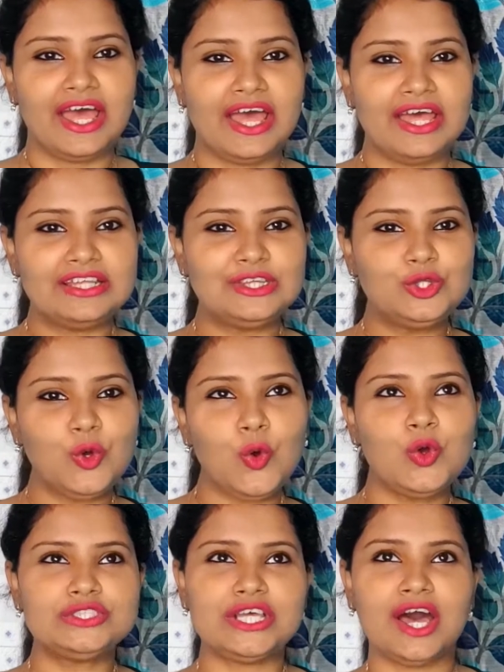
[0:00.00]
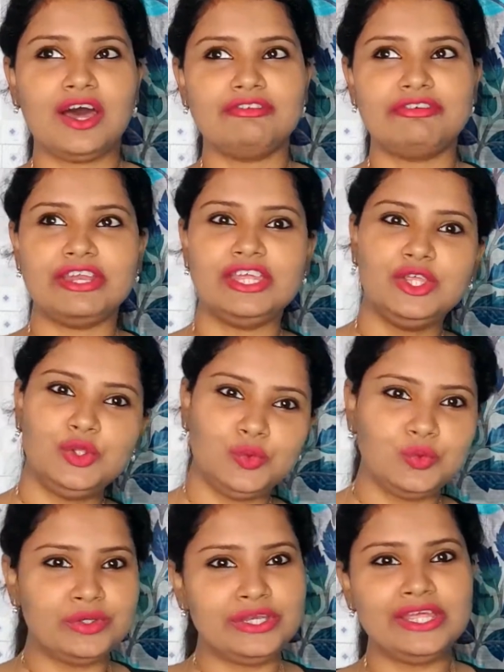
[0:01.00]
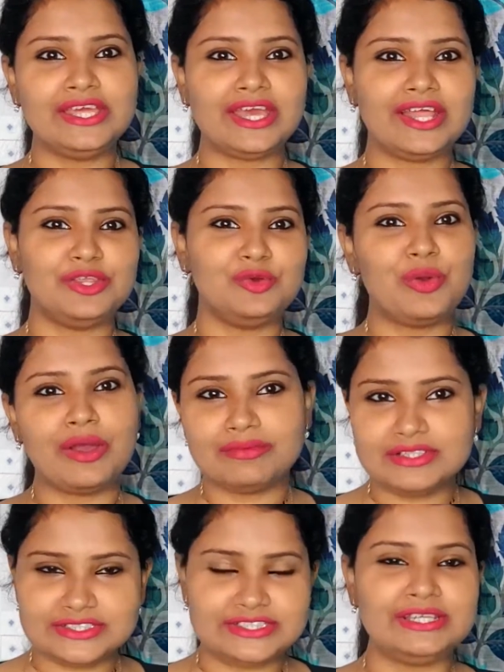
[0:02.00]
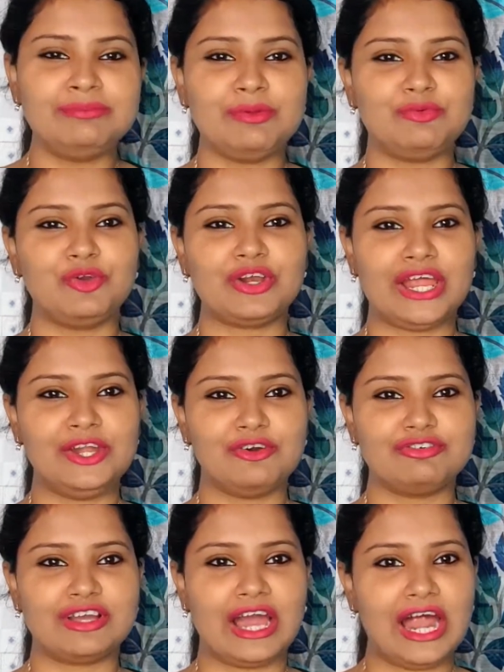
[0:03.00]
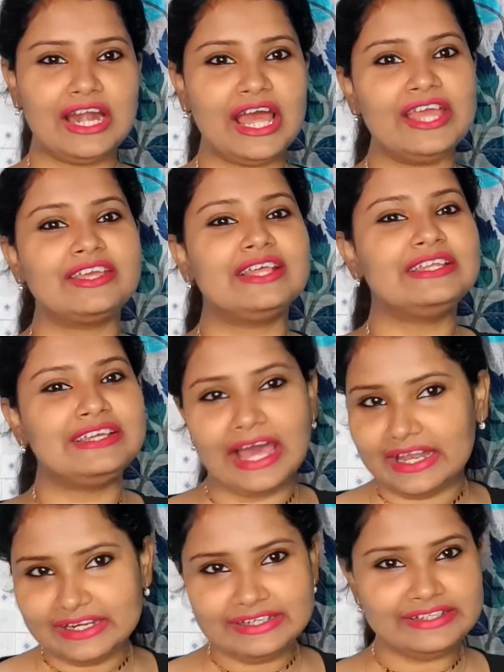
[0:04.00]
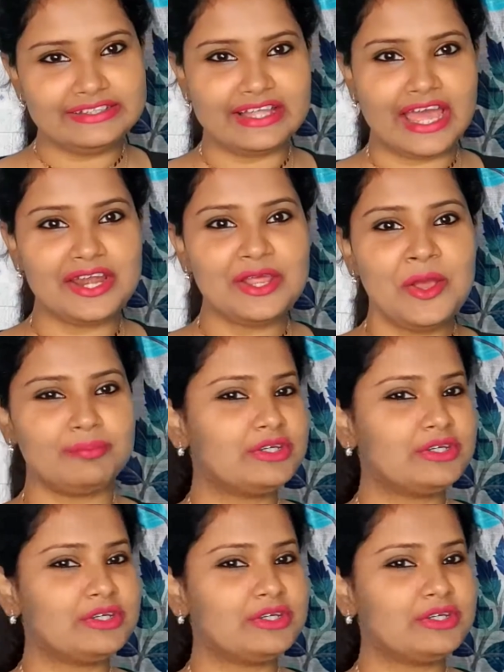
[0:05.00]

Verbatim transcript: and those are very unique and you haven't seen before kind of card i can guarantee that